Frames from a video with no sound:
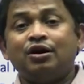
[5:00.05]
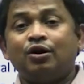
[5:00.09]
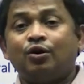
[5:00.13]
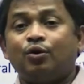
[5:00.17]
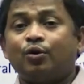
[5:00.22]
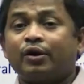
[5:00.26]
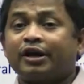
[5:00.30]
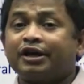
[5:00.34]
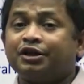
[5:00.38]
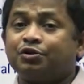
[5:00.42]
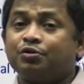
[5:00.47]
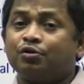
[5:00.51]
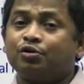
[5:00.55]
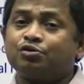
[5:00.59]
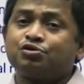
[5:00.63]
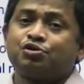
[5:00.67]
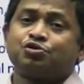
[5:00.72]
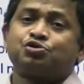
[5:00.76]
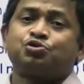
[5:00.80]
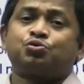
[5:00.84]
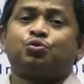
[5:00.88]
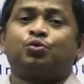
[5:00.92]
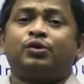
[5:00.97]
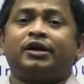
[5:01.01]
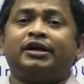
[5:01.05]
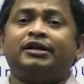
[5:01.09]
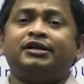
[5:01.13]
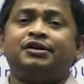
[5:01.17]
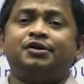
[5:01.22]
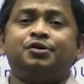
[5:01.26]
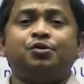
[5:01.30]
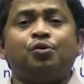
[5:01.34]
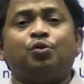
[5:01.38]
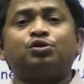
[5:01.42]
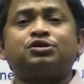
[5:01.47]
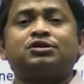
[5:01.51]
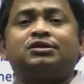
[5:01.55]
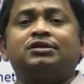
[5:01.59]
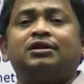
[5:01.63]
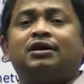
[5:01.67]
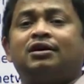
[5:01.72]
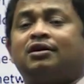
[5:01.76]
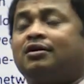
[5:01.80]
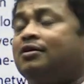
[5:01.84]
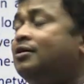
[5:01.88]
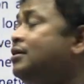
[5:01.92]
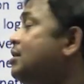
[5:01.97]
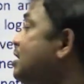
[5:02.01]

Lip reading: okay, those students knows the